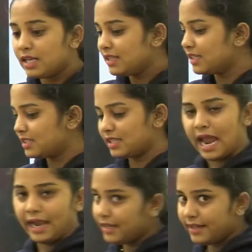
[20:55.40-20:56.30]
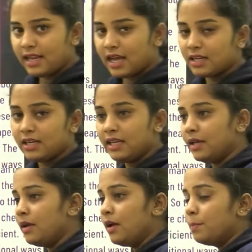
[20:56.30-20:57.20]
The cattle
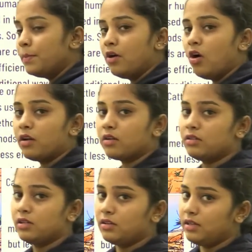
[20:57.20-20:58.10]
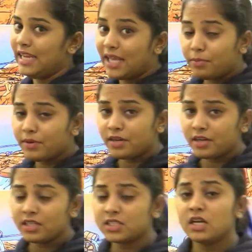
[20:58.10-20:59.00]
ugly or the
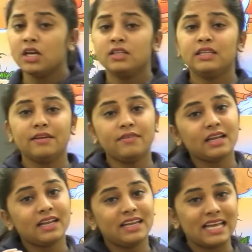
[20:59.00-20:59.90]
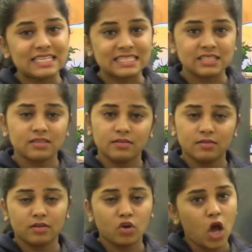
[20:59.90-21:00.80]
laborers, they were less
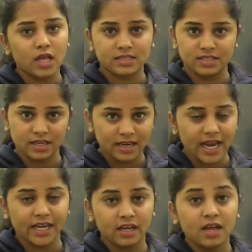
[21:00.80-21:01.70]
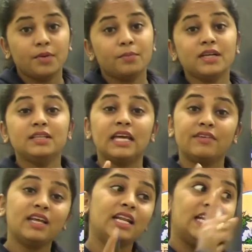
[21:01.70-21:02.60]
cost, right? But
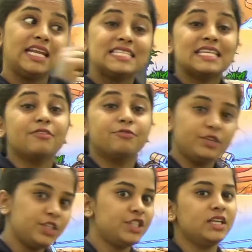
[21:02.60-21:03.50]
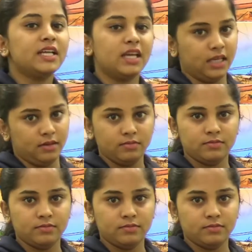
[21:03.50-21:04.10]
they were less efficient again.